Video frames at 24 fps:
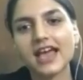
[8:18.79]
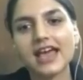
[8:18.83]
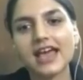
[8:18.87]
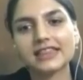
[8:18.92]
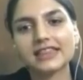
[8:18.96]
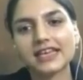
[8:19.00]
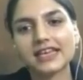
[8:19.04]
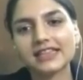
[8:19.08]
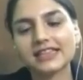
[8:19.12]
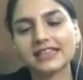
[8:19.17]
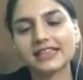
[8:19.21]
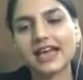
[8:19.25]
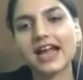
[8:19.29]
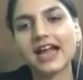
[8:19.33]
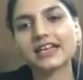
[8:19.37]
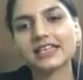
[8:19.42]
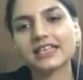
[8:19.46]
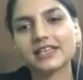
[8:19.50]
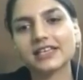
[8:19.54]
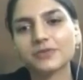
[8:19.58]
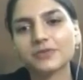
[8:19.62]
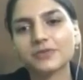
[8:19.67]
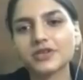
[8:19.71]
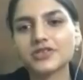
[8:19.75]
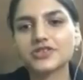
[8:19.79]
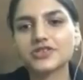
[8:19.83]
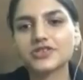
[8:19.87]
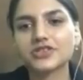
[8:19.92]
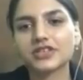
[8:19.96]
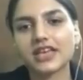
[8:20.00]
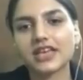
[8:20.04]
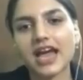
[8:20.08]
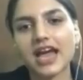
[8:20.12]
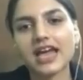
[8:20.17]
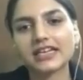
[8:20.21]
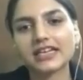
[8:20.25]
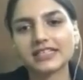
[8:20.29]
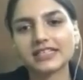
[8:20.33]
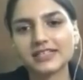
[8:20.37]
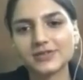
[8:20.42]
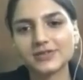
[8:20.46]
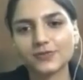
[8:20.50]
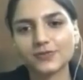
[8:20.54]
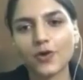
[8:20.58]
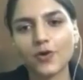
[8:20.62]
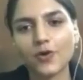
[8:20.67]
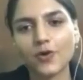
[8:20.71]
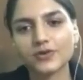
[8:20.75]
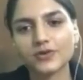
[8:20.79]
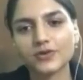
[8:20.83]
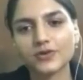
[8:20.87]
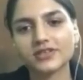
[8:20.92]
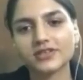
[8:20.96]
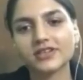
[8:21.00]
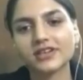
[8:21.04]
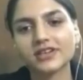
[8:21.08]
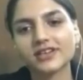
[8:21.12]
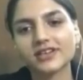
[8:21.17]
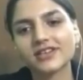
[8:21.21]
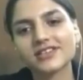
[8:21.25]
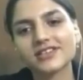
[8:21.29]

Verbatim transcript: And then that image carries forward.